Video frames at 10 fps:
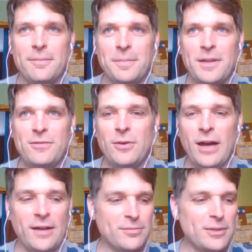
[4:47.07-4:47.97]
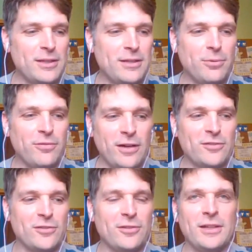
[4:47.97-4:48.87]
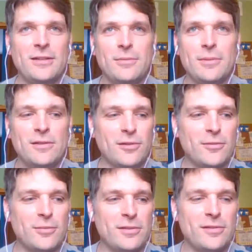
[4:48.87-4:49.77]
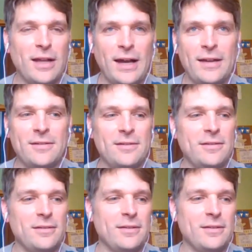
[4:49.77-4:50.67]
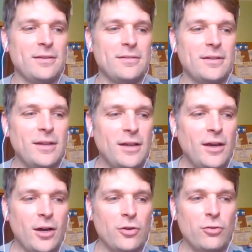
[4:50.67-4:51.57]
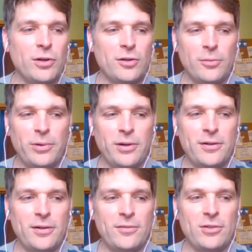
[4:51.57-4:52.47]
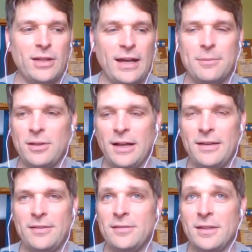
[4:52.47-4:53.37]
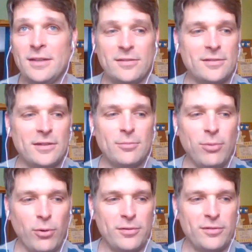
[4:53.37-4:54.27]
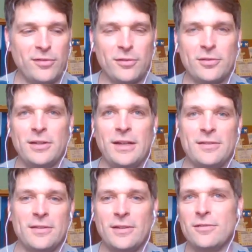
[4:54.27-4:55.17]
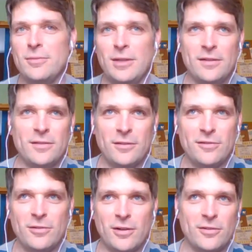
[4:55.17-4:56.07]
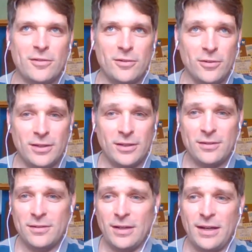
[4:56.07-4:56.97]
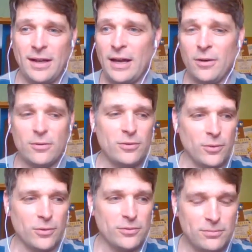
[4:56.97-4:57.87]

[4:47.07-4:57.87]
If you ask me professionally, the midterm is not a critical part of a lab class. It's important, certainly, as it gives me as an instructor a look at how you're